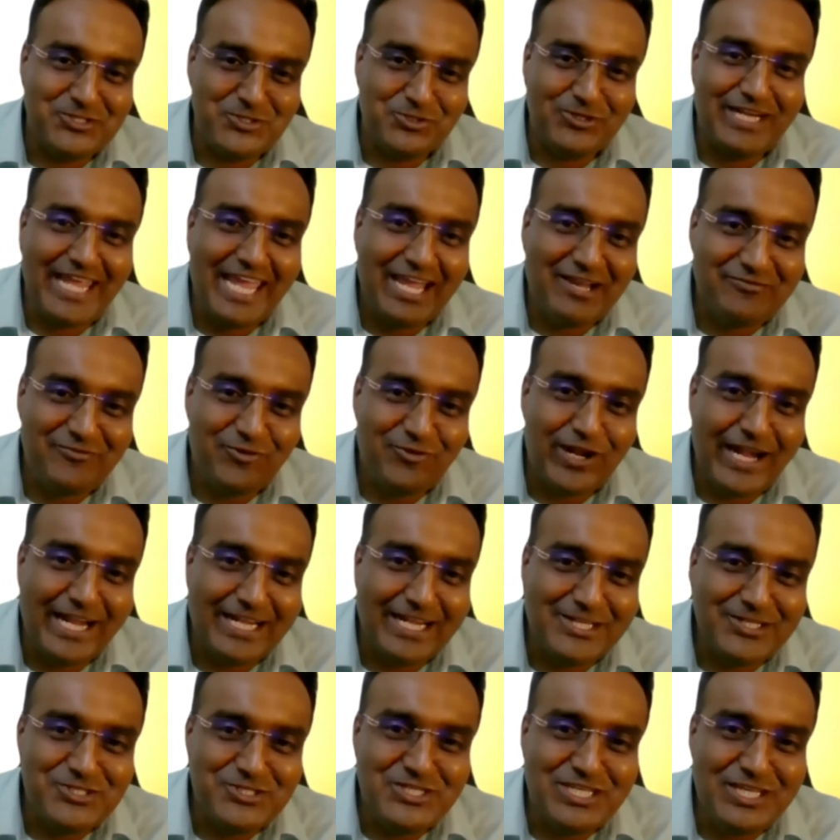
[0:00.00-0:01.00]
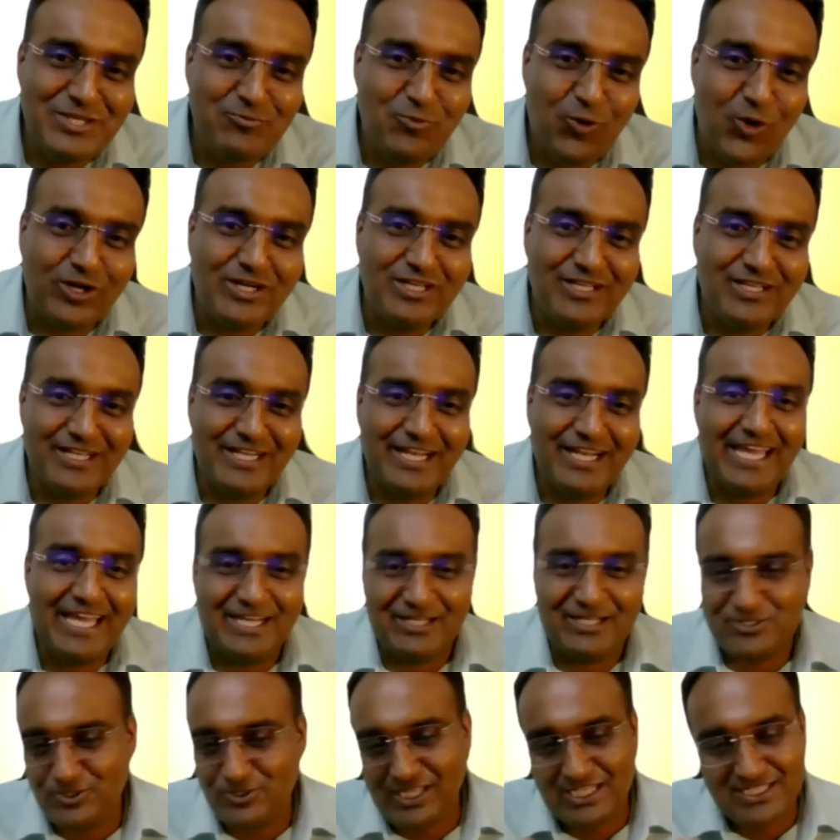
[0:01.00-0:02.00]
So tech for energy, water, and
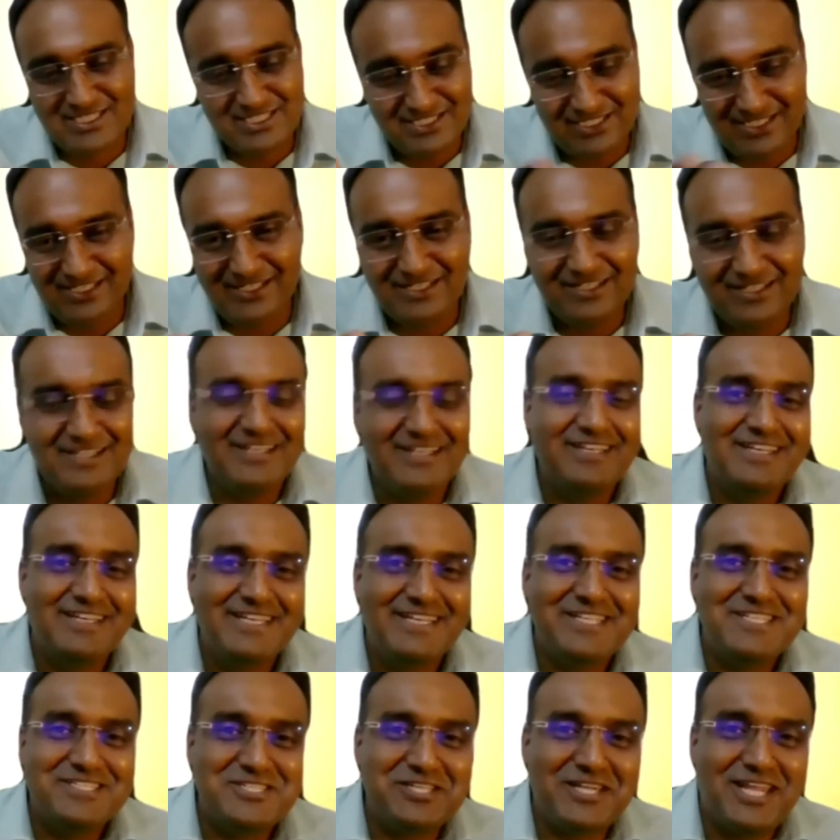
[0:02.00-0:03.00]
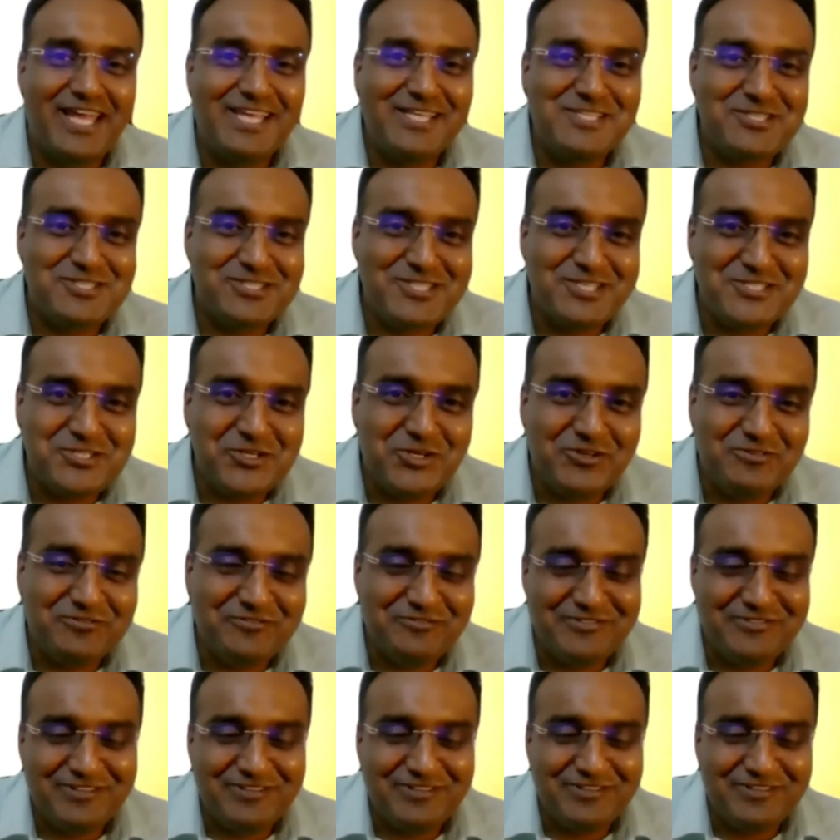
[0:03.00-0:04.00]
air. So that's it's a nice sort
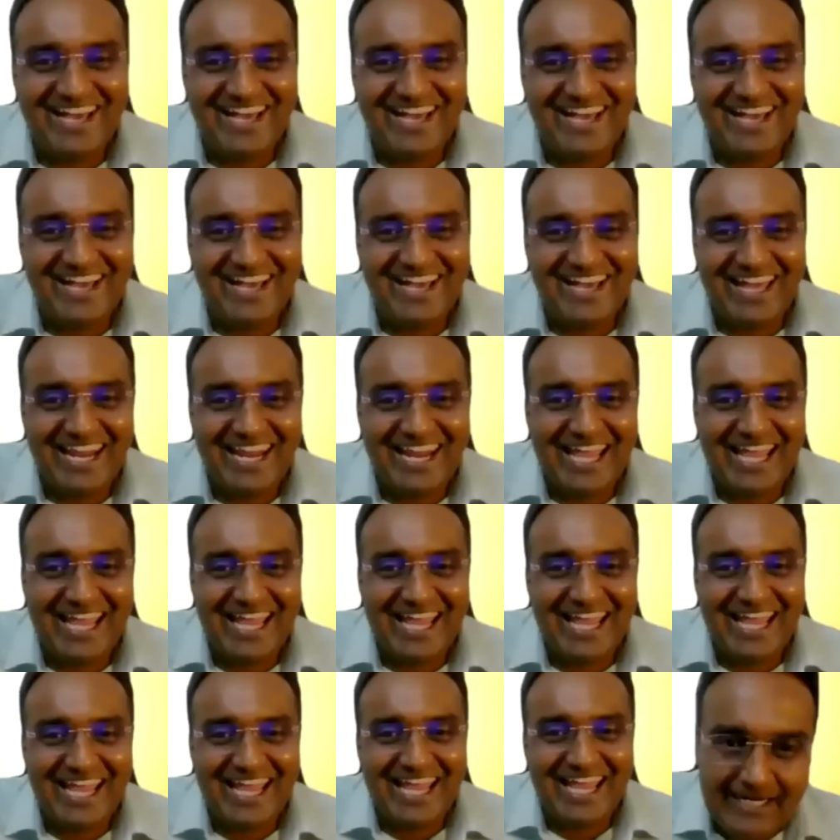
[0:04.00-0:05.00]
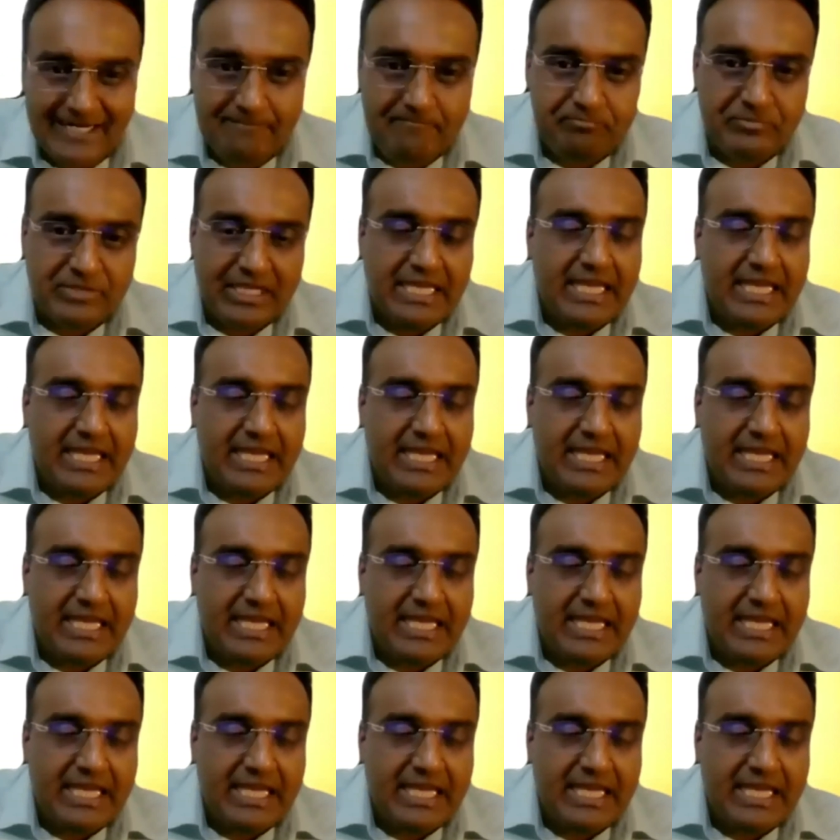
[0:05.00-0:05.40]
of alignment there.